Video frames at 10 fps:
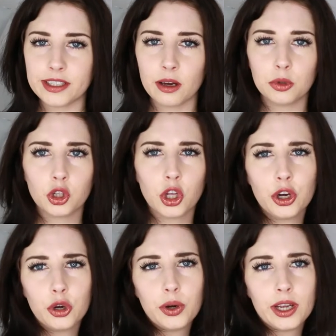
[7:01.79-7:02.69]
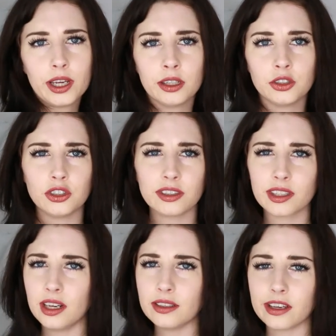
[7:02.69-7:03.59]
down below and
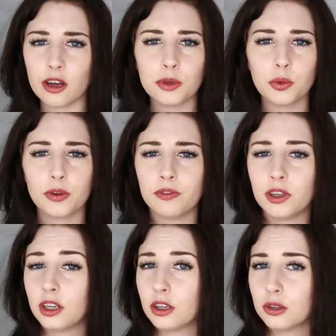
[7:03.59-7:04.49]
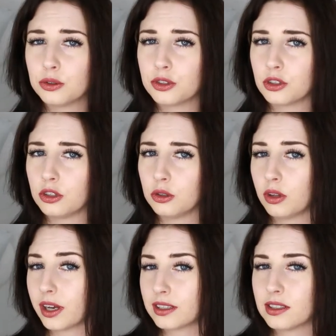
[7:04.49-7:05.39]
just kind of tell me what videos
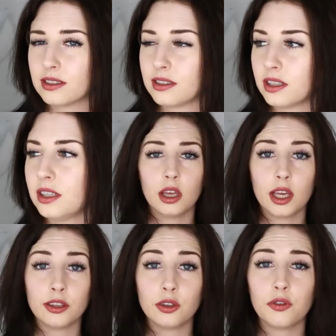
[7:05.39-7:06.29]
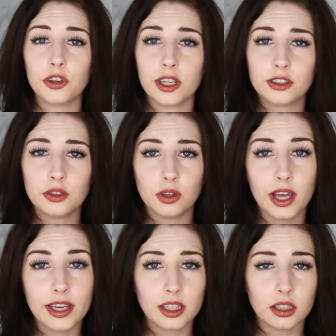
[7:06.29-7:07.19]
you'd like to see. And don't forget to
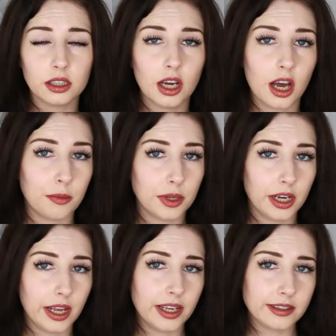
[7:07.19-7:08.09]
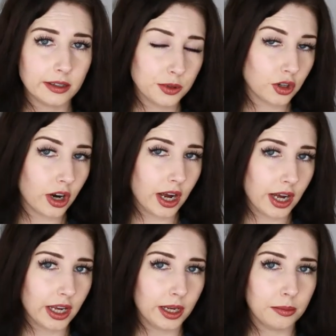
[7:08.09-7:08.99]
like, comment, and
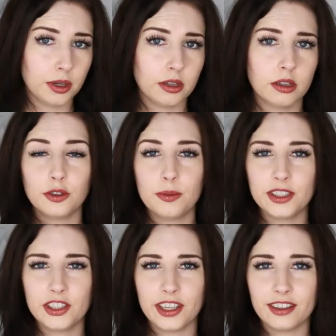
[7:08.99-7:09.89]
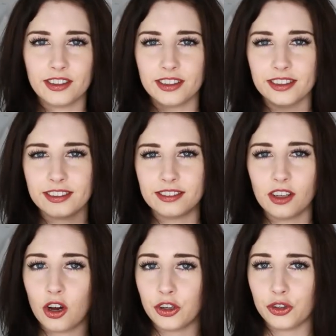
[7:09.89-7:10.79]
subscribe to my channel
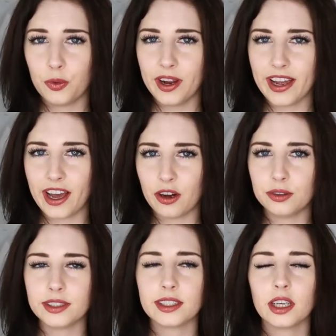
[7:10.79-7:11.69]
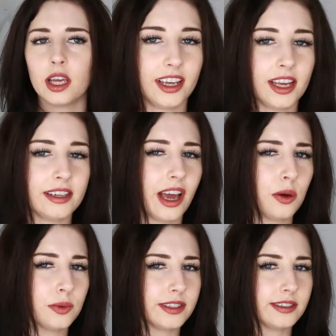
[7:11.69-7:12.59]
on your way out. And
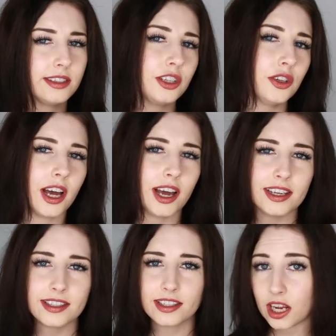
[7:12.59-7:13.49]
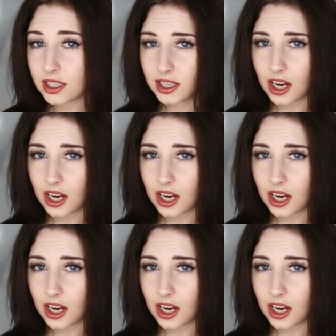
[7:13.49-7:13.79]
I will see you guys next